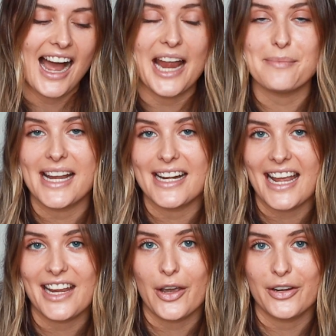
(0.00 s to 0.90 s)
I made
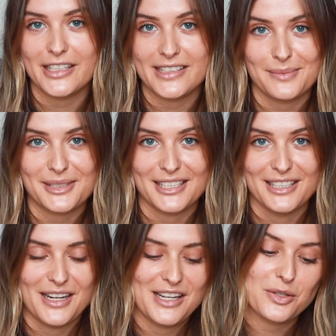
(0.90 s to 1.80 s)
a Cody
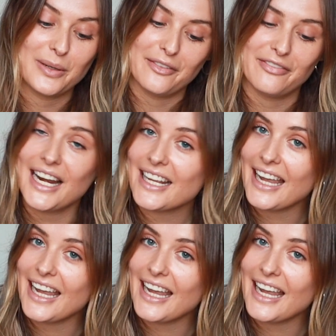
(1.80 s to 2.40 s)
Simpson Twitter fan